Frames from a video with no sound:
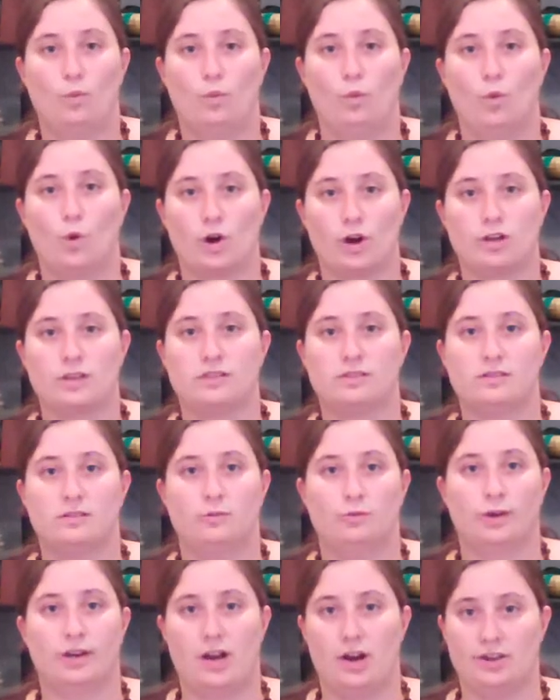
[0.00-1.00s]
works
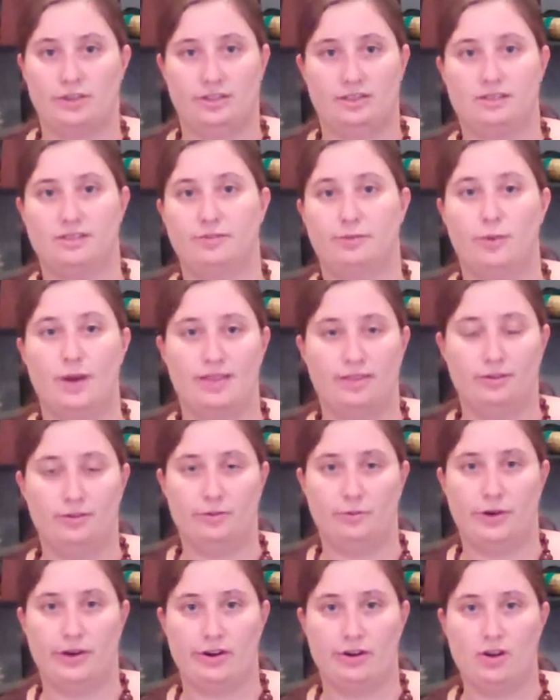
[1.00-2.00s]
regardless of
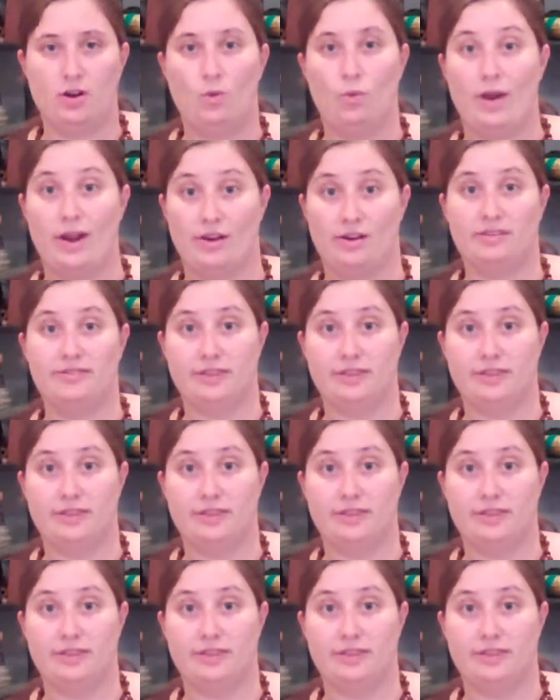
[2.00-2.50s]
whether we're aware